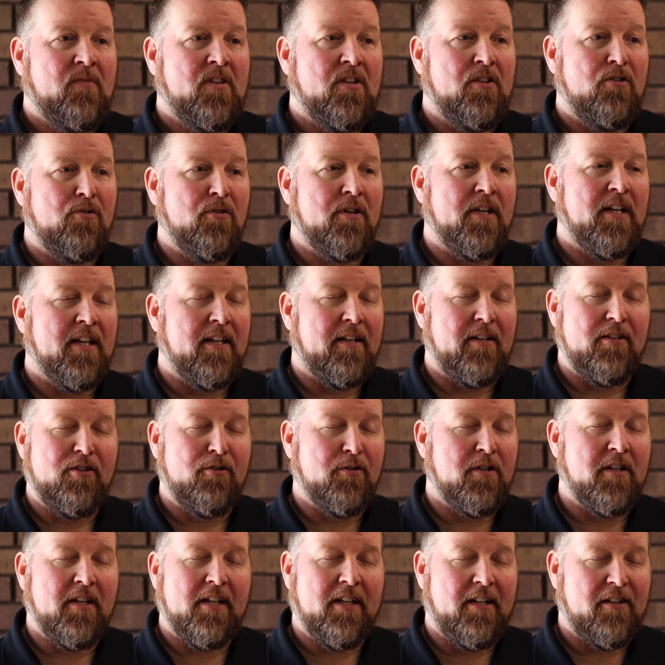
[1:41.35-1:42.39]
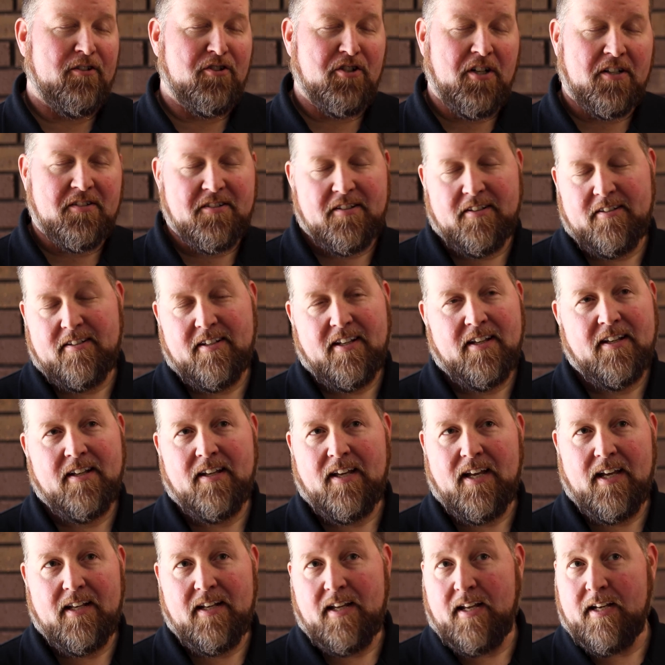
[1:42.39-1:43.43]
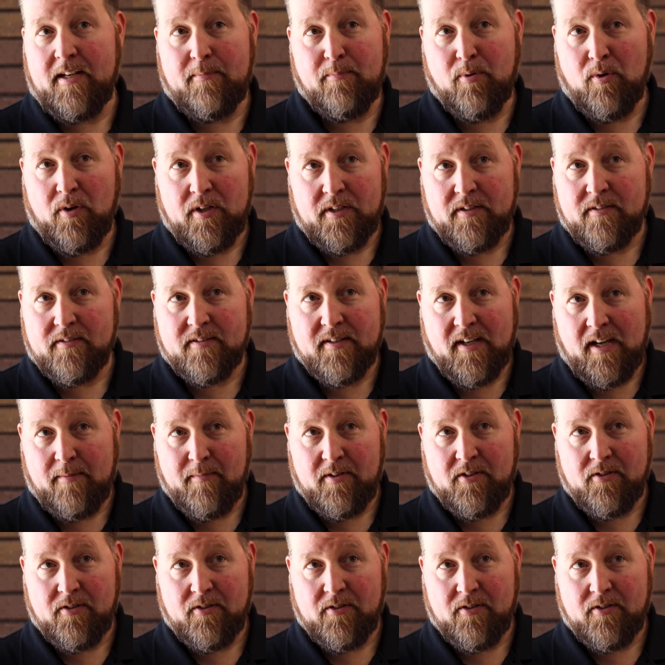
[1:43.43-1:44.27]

you can get adjusted at any point in time